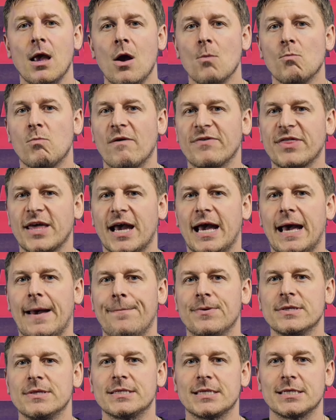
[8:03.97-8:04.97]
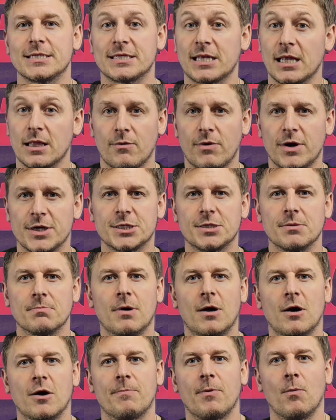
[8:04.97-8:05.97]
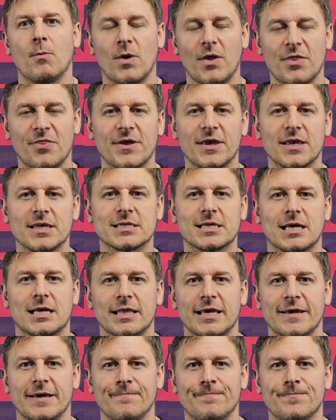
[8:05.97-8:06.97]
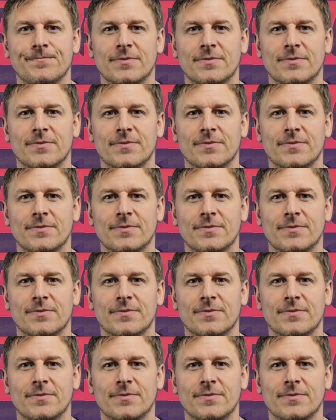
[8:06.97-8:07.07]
Whether that happens is still a question mark, but one thing is clear.